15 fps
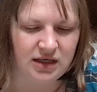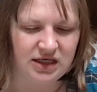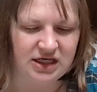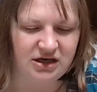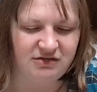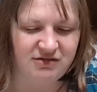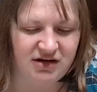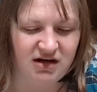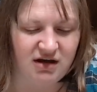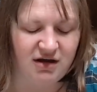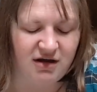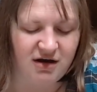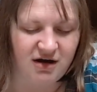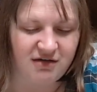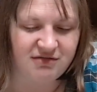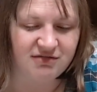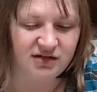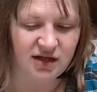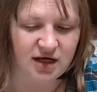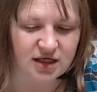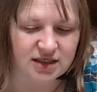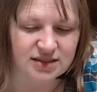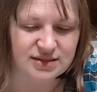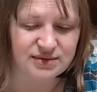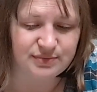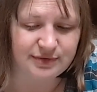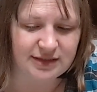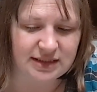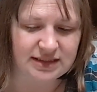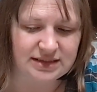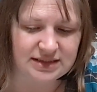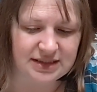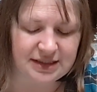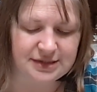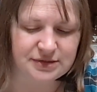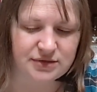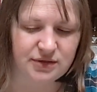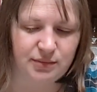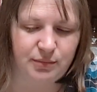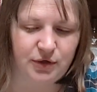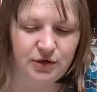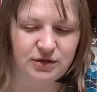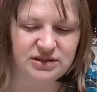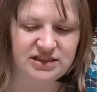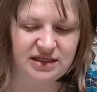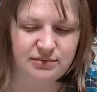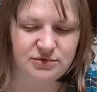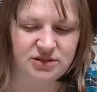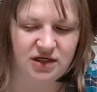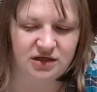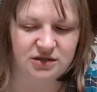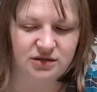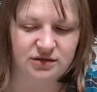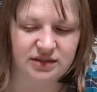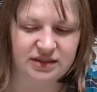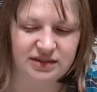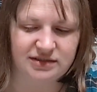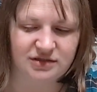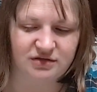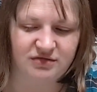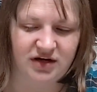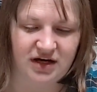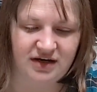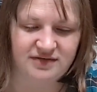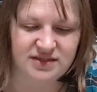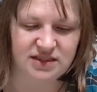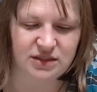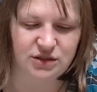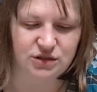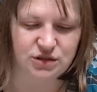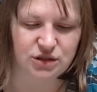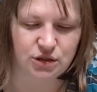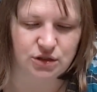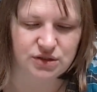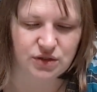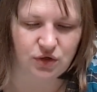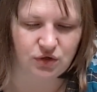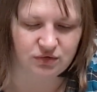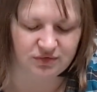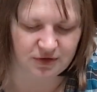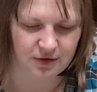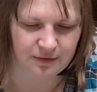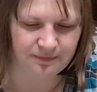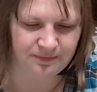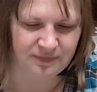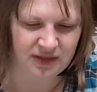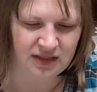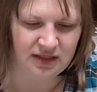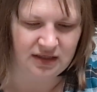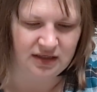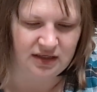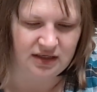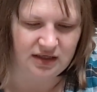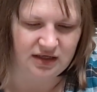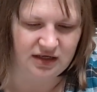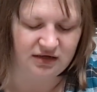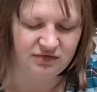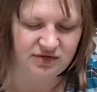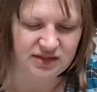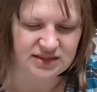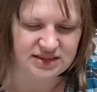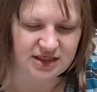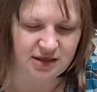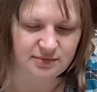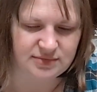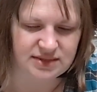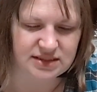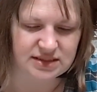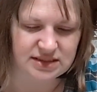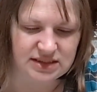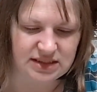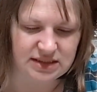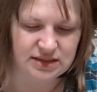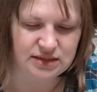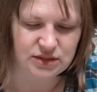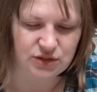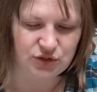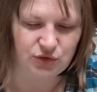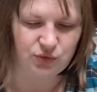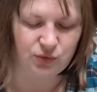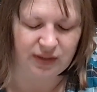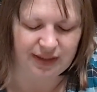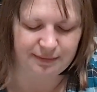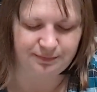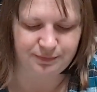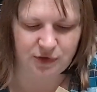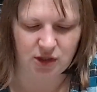If enough luck is played to cancel the murder attempt, Dr. Lucky survives and your turn is over. If the attempt succeeds, you win.